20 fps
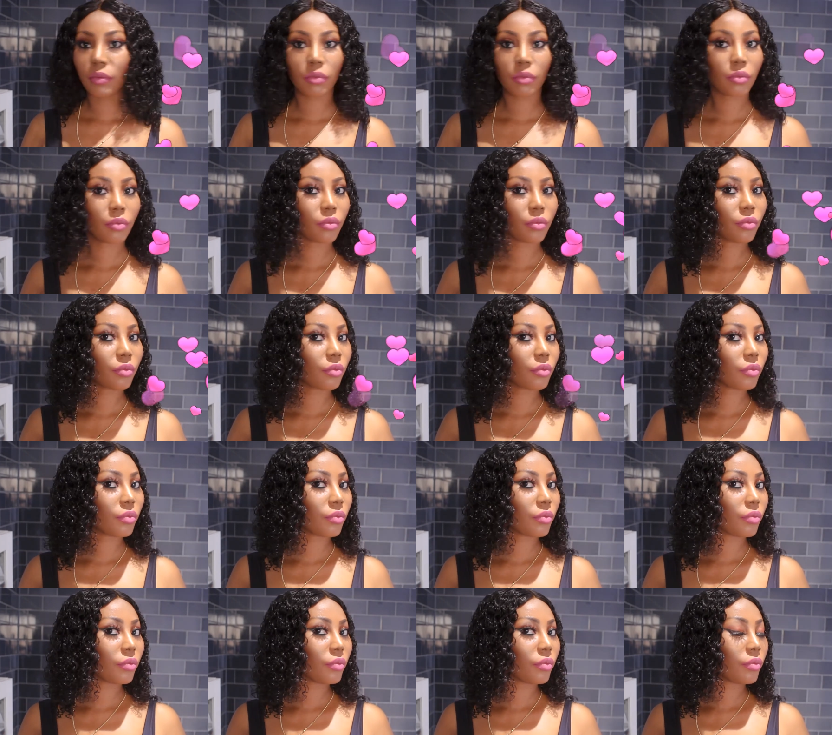
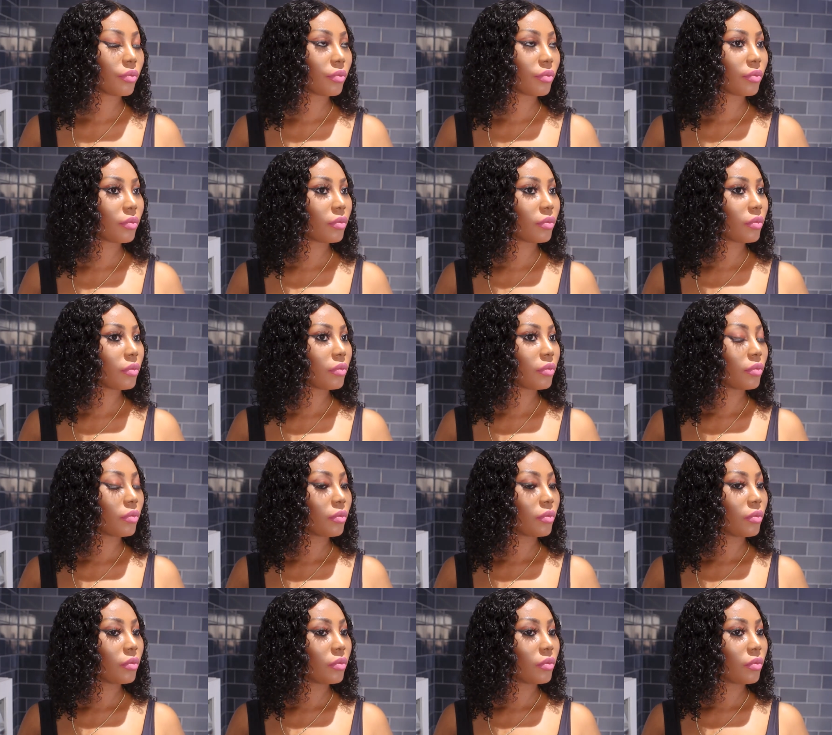
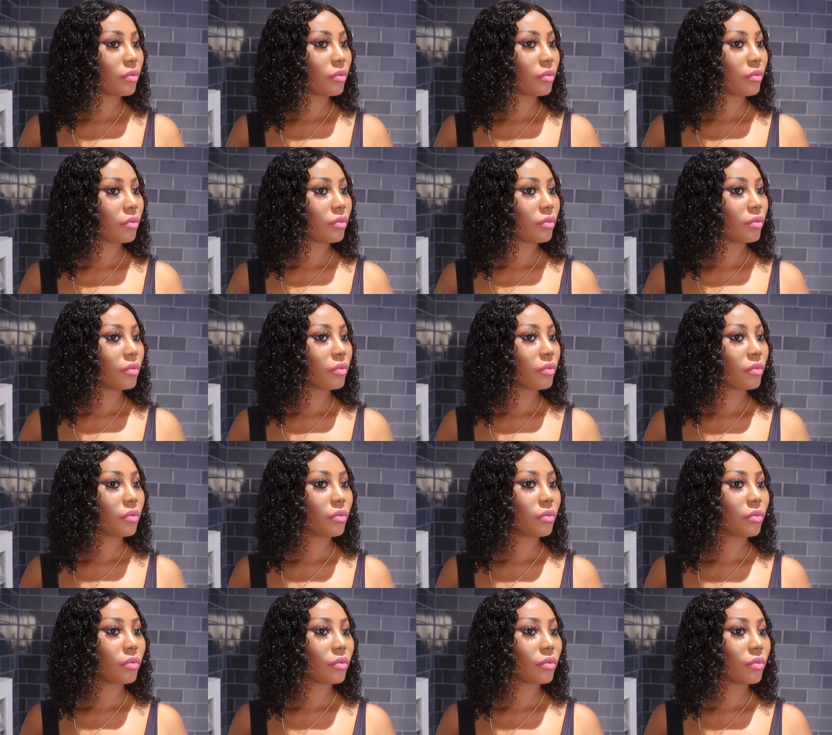
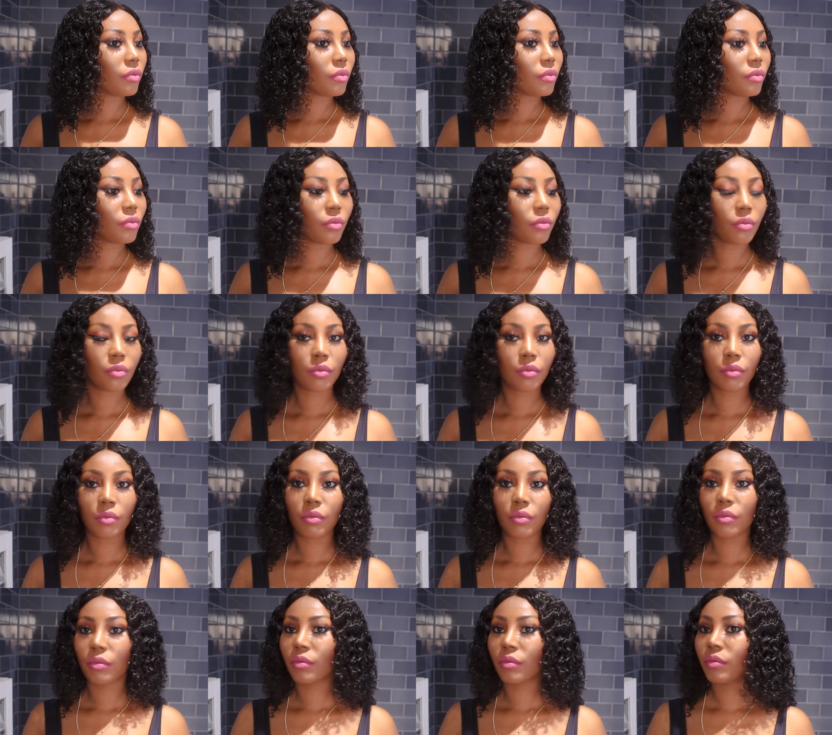
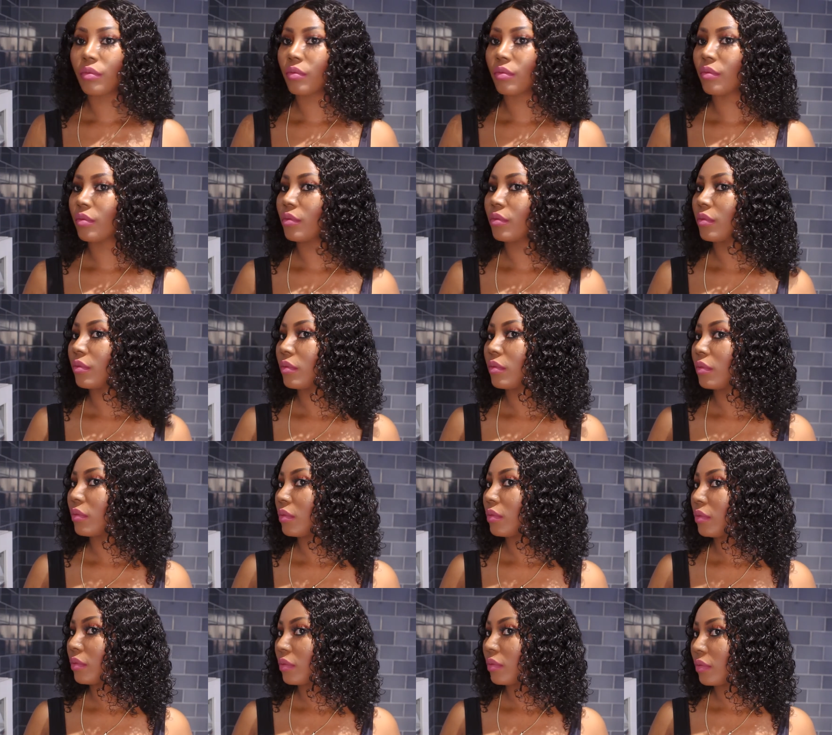
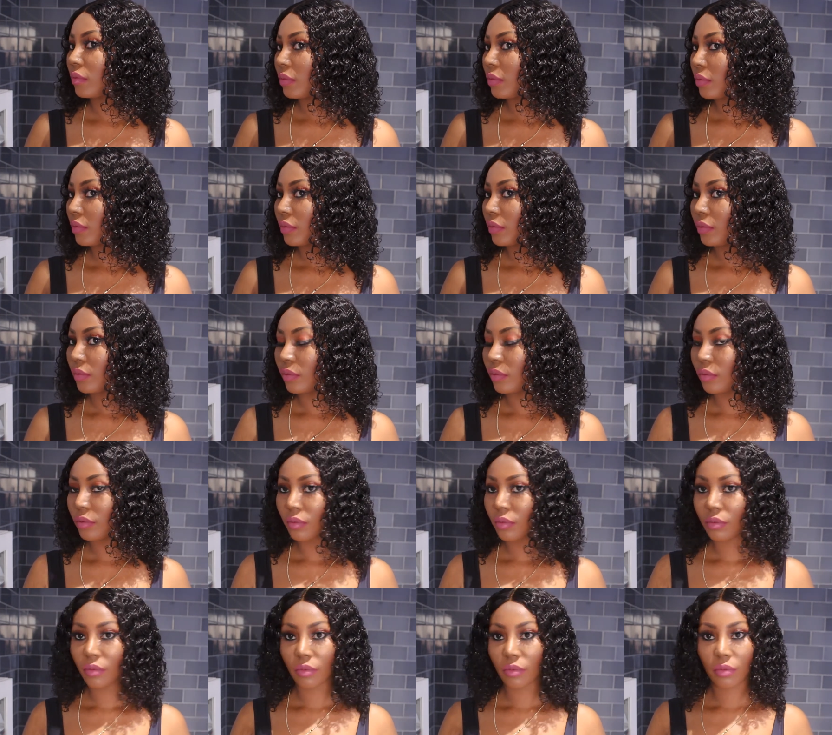
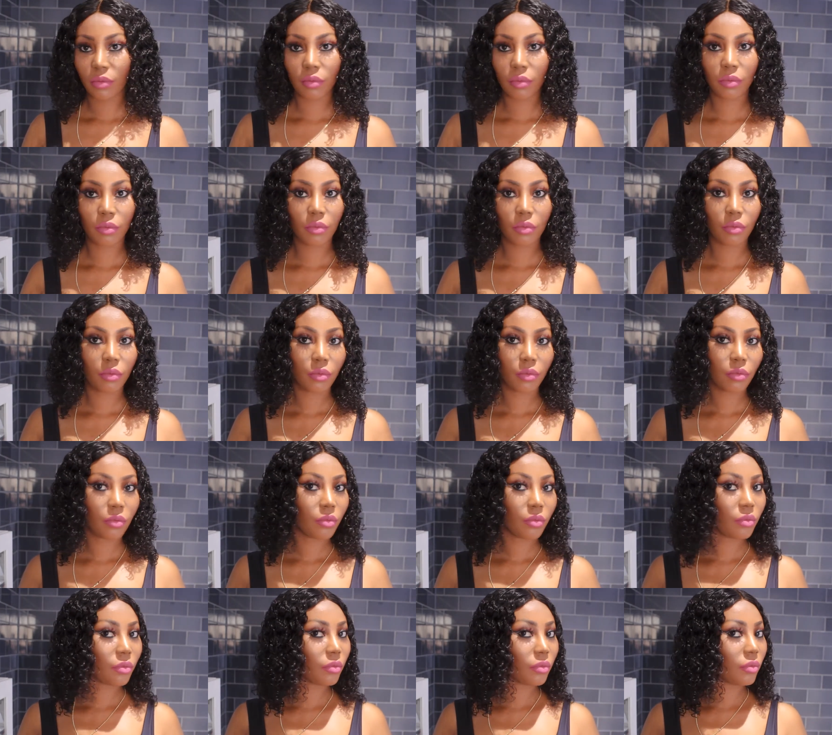
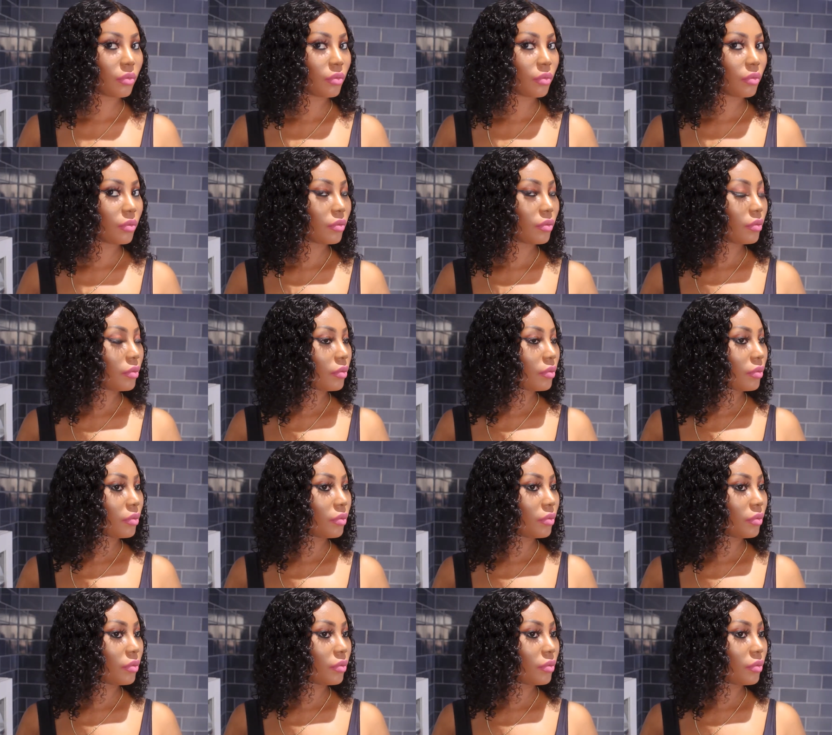(silence)